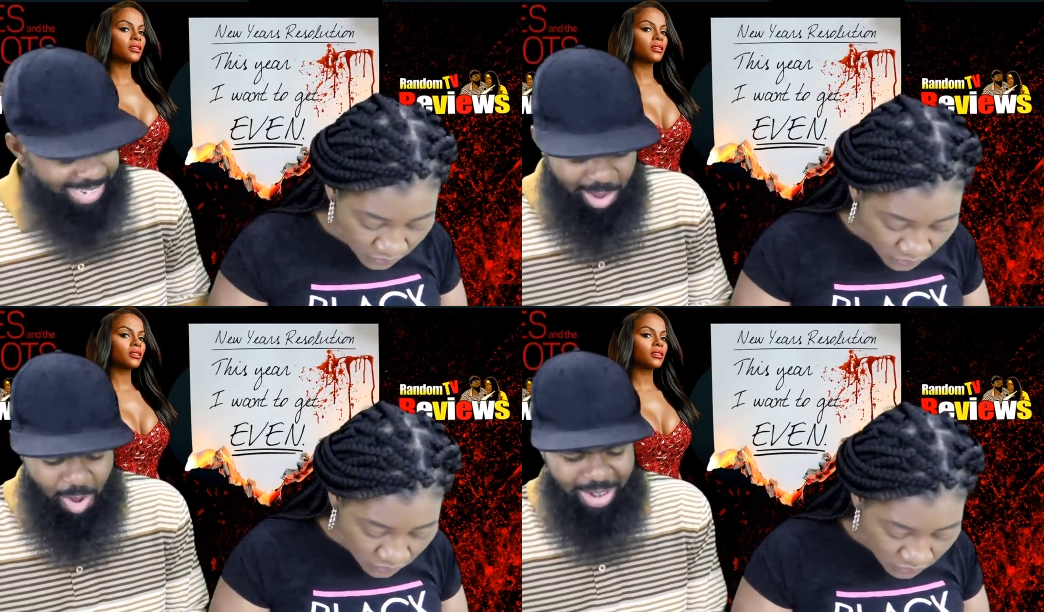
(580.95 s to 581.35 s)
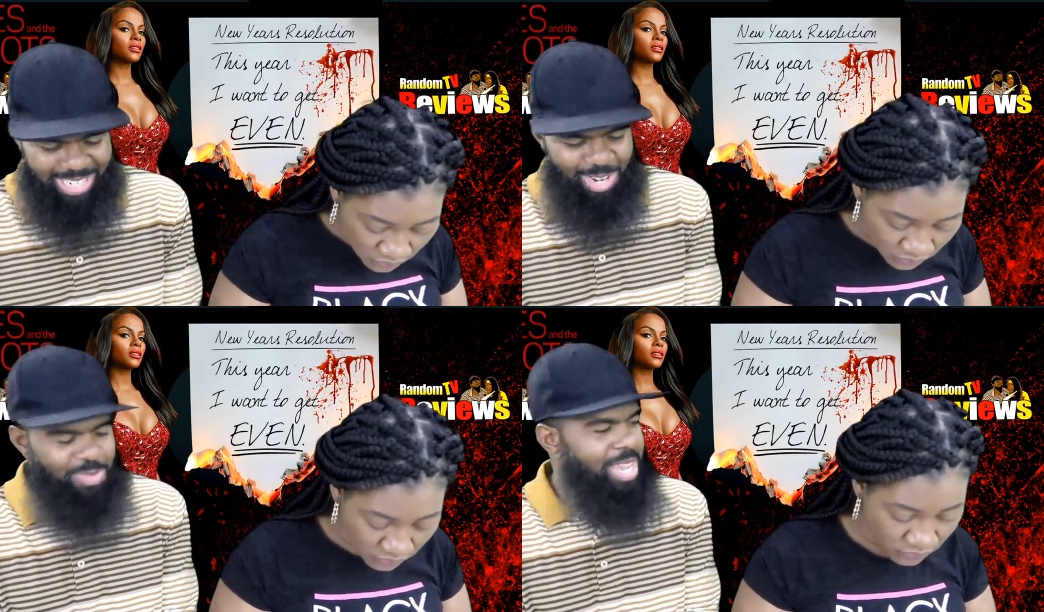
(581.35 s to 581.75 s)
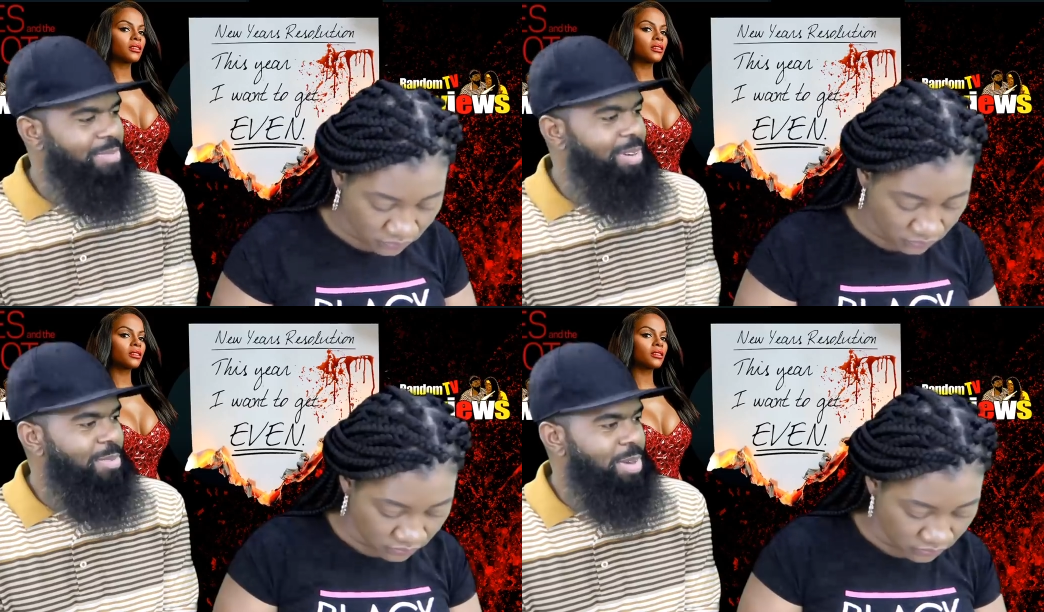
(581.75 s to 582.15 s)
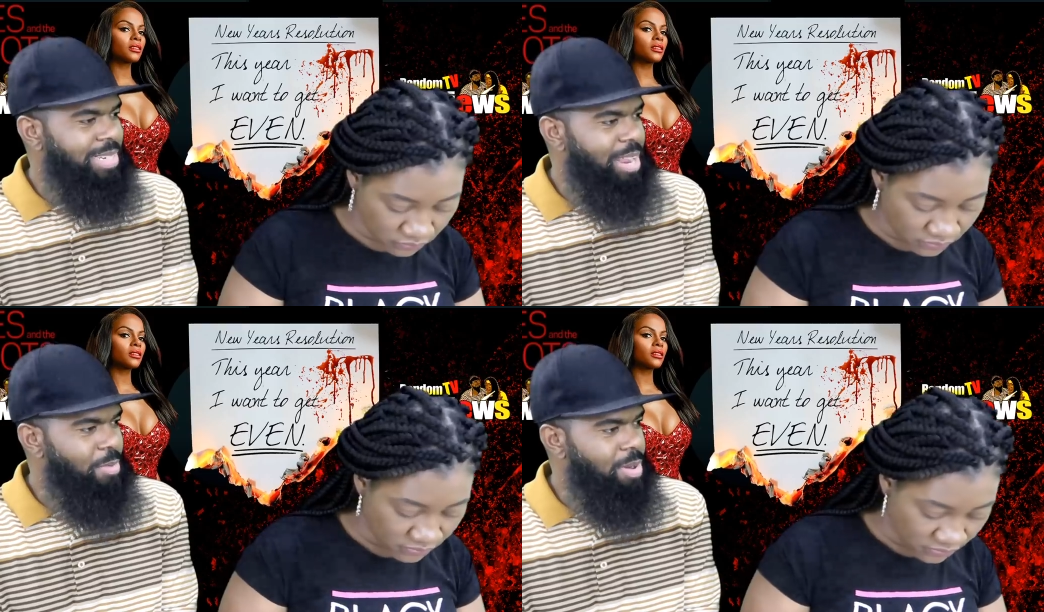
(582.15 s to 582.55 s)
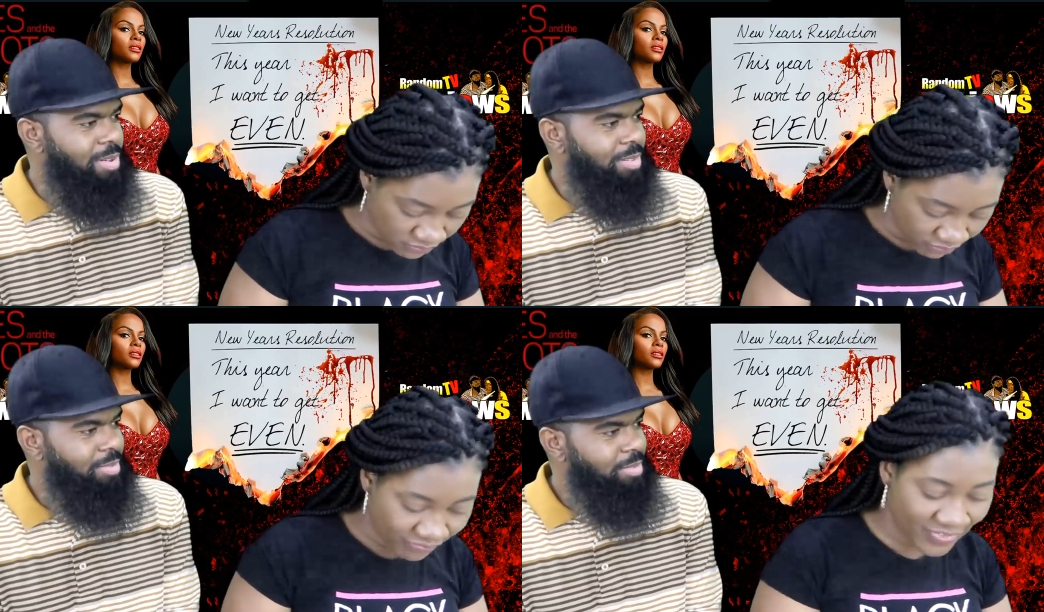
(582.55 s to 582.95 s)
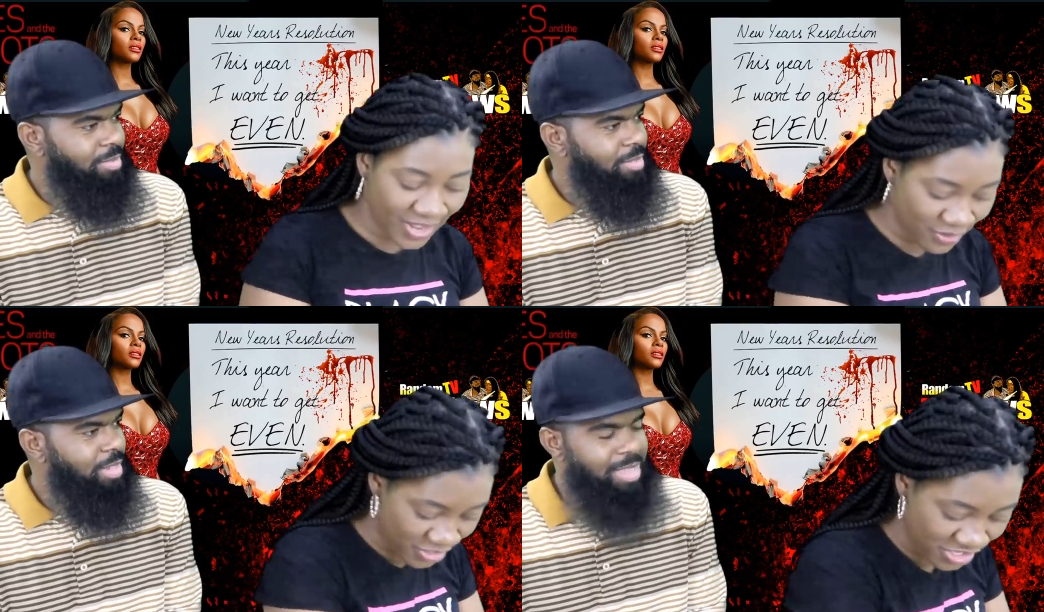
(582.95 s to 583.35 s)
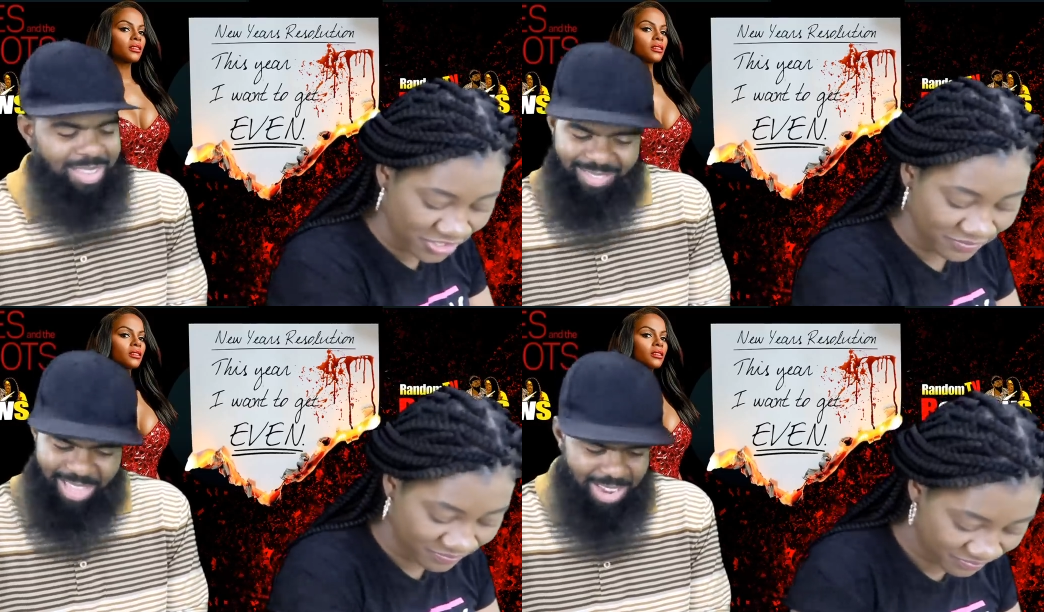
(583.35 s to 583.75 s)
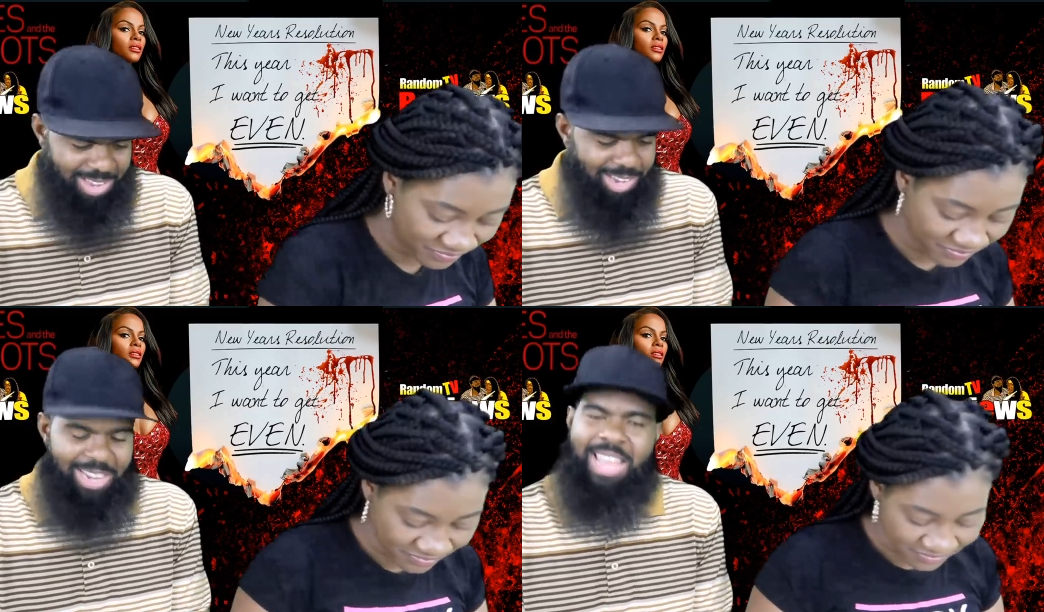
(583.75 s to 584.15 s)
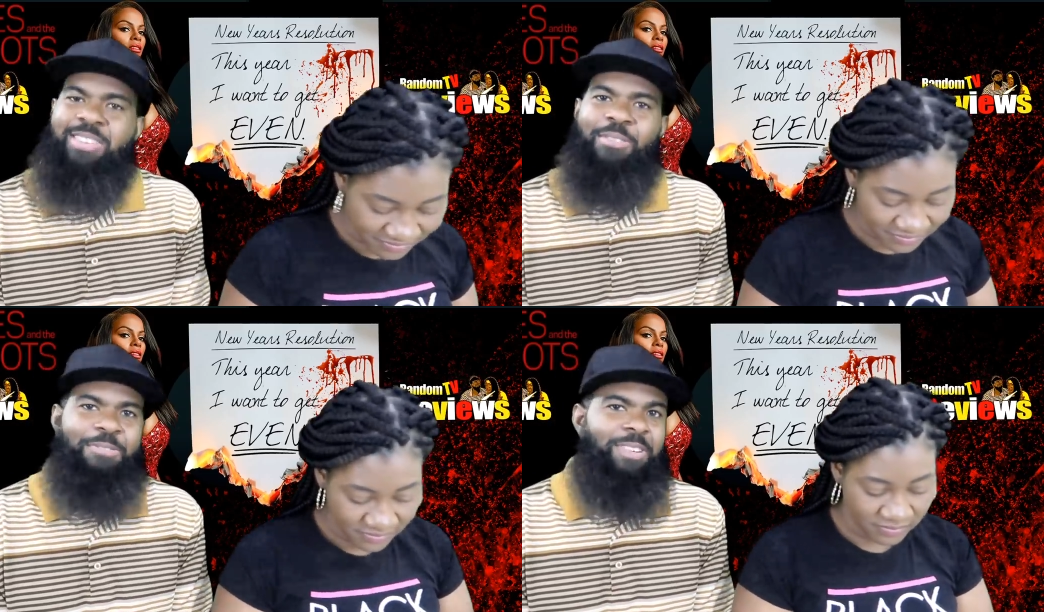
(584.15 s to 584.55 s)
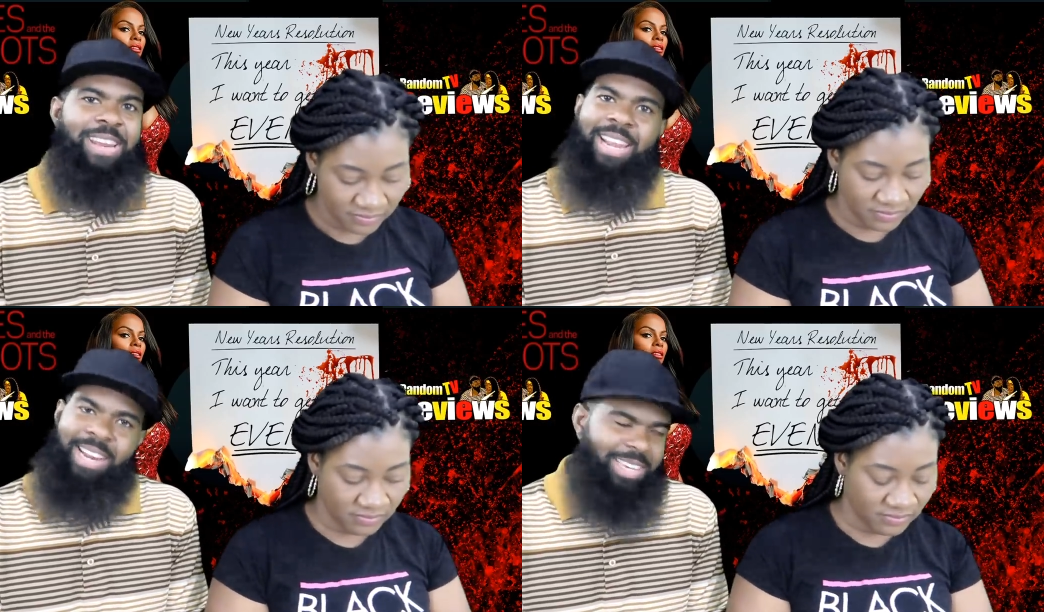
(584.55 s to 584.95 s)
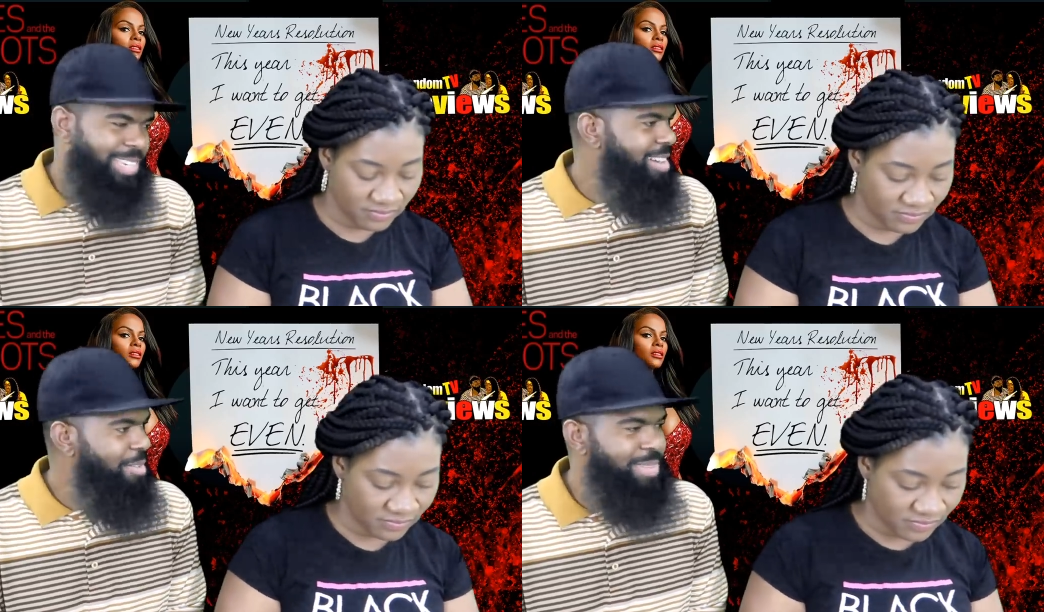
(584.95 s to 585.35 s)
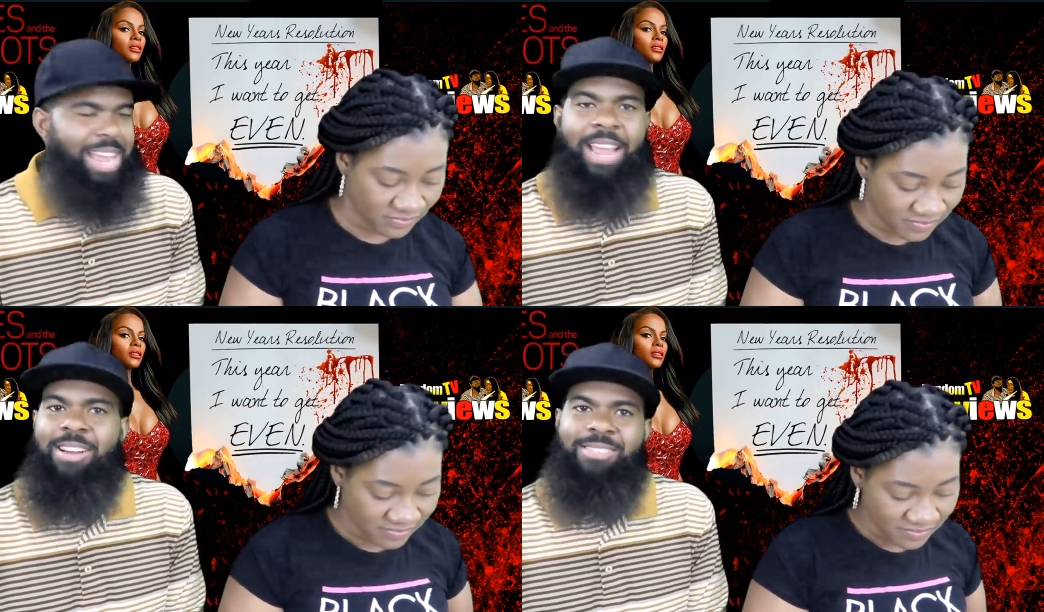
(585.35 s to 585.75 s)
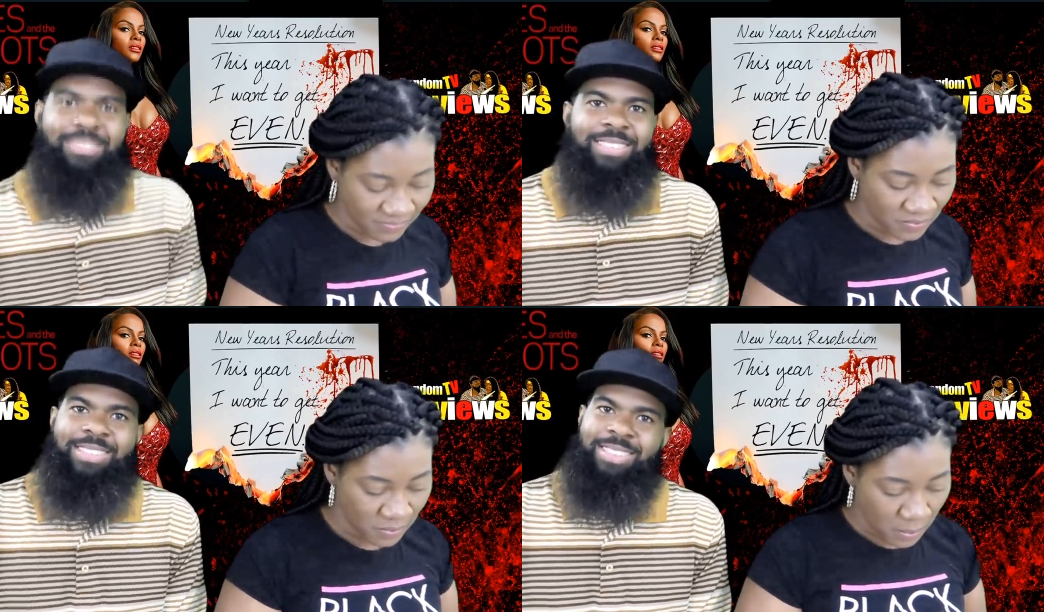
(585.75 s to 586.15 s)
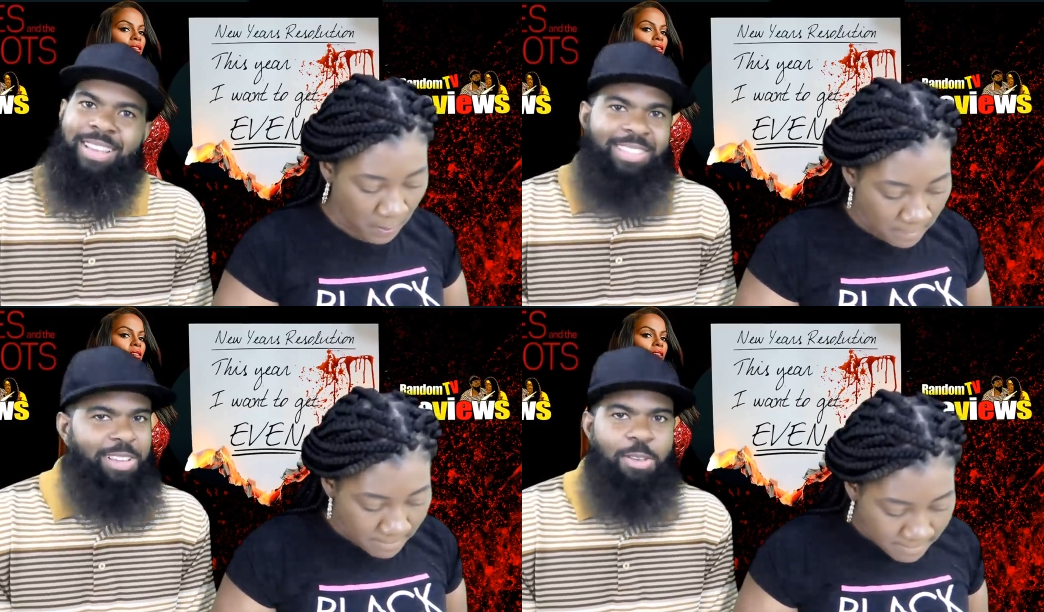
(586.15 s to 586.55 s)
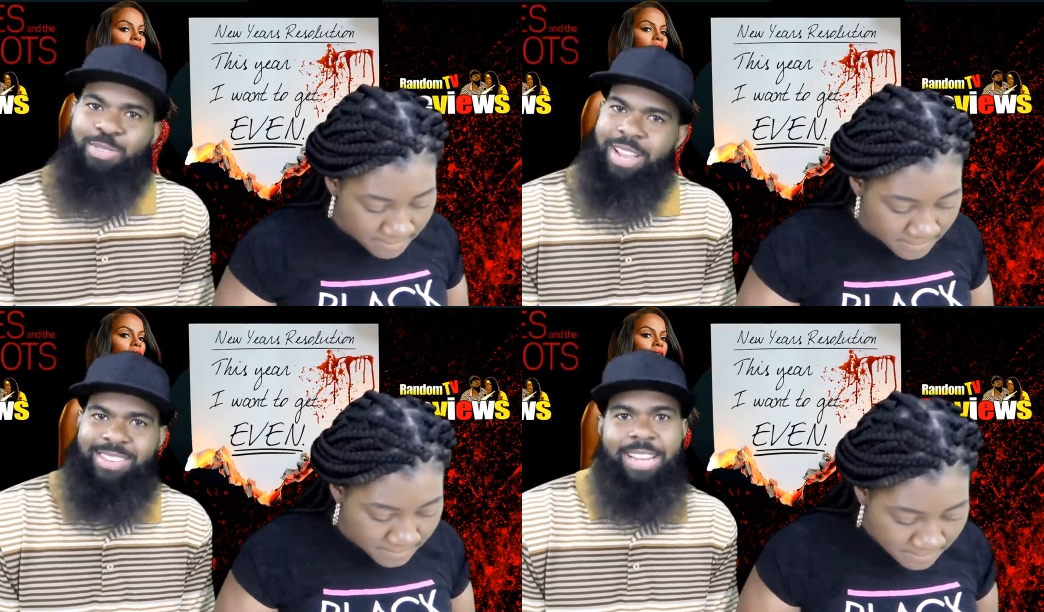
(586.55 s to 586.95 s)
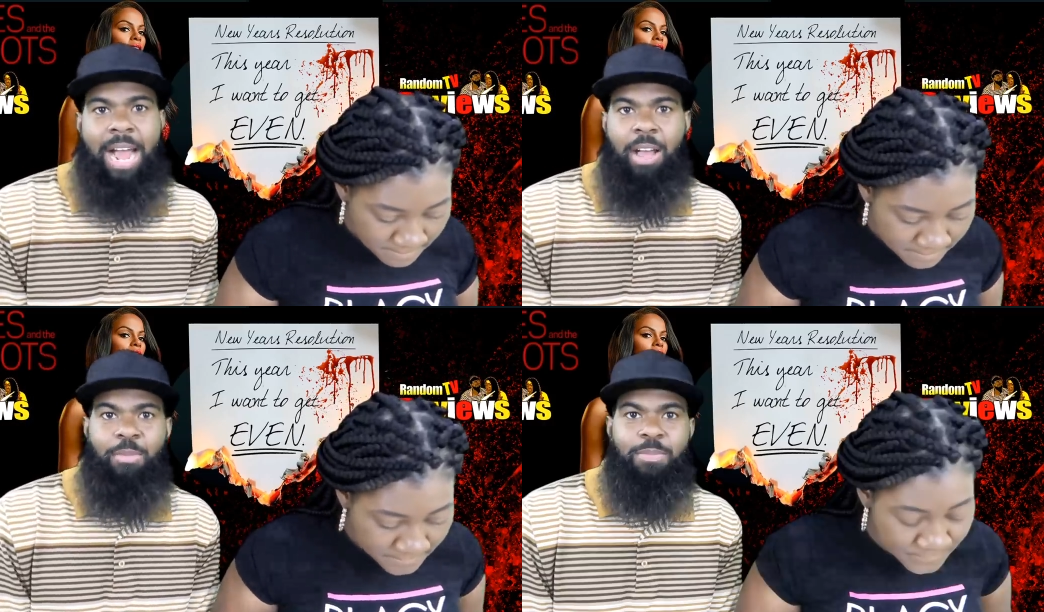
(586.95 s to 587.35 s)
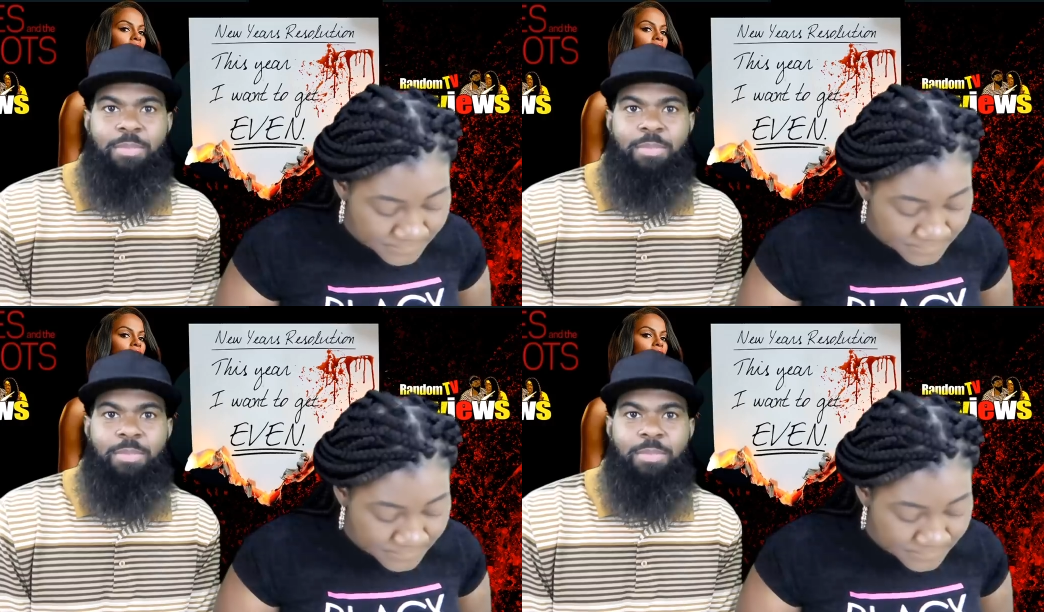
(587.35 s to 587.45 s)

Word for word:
Speaker 1: as long as you giving them what they want, they good. They good. They your friend. They lick you up and down until you say stop.